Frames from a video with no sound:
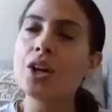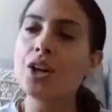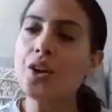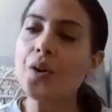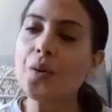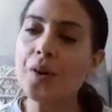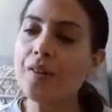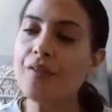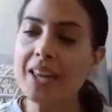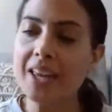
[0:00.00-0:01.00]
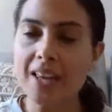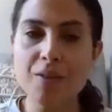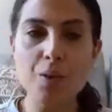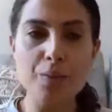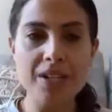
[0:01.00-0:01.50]
if I can
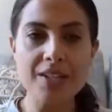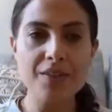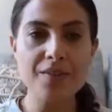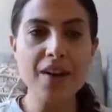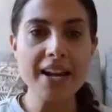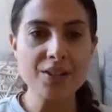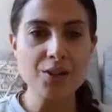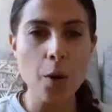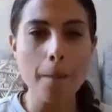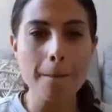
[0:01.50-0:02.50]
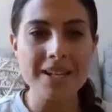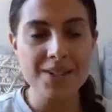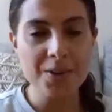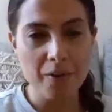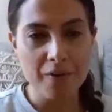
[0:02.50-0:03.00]
give you a piece of advice, don't be
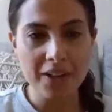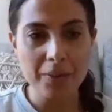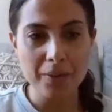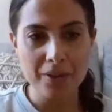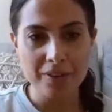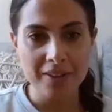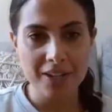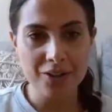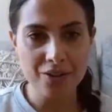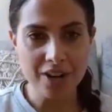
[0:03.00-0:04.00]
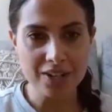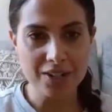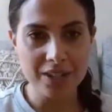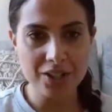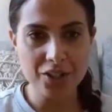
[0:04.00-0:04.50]
so available in your
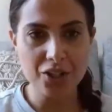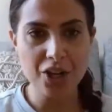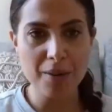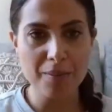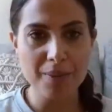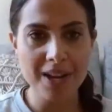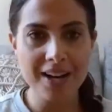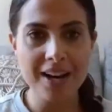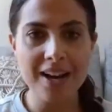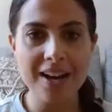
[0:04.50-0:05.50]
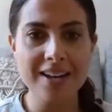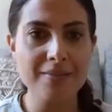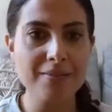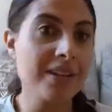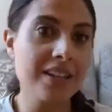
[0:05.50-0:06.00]
next relationship. And
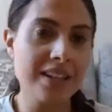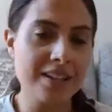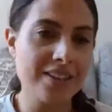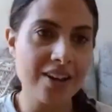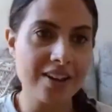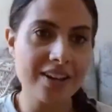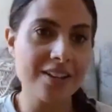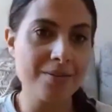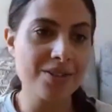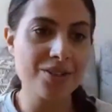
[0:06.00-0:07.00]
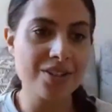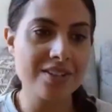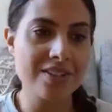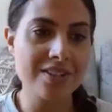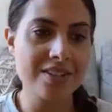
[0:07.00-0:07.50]
I literally thought he was
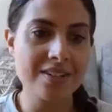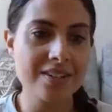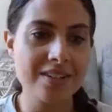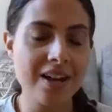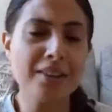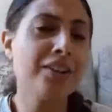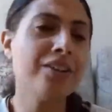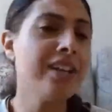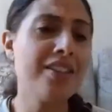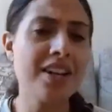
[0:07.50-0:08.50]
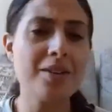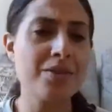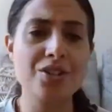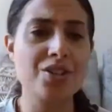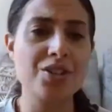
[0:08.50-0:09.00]

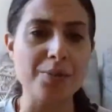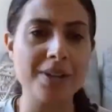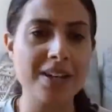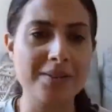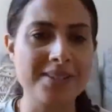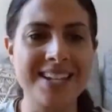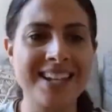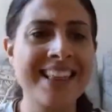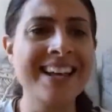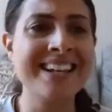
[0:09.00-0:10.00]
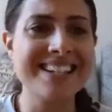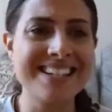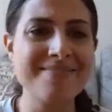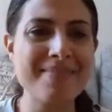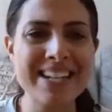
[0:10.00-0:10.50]
just stupid. I was like, that
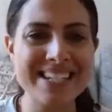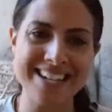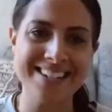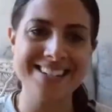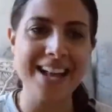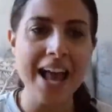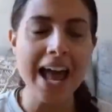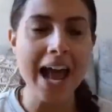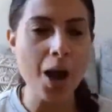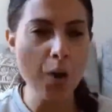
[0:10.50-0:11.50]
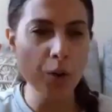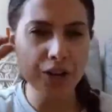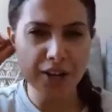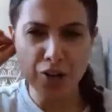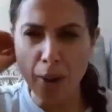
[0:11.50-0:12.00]
doesn't make sense. How
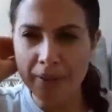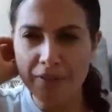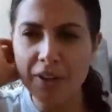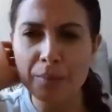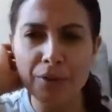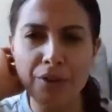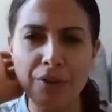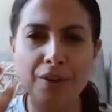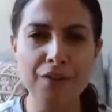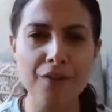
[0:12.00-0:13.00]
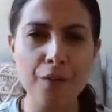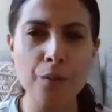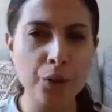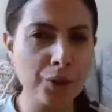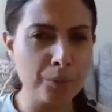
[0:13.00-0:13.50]
could I not be available if
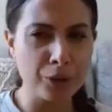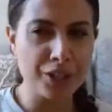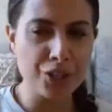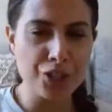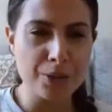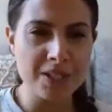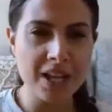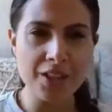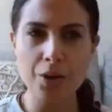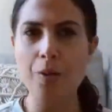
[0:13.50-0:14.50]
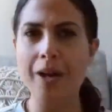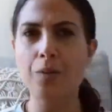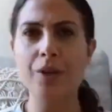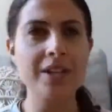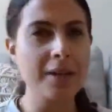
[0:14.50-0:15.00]
we're in a relationship together? Why
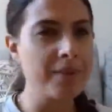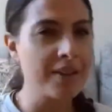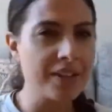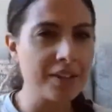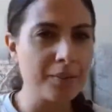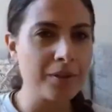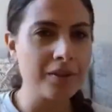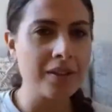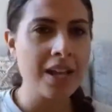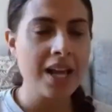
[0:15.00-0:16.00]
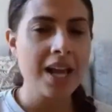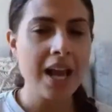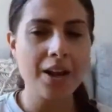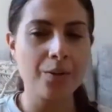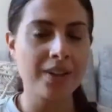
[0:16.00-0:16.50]
wouldn't I be available?
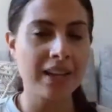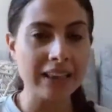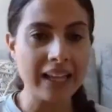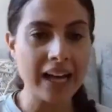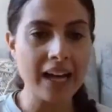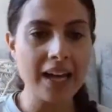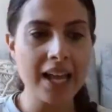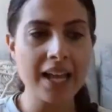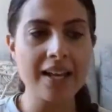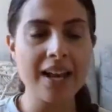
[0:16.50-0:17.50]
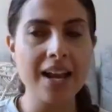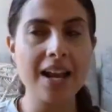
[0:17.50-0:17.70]
I don't get that. And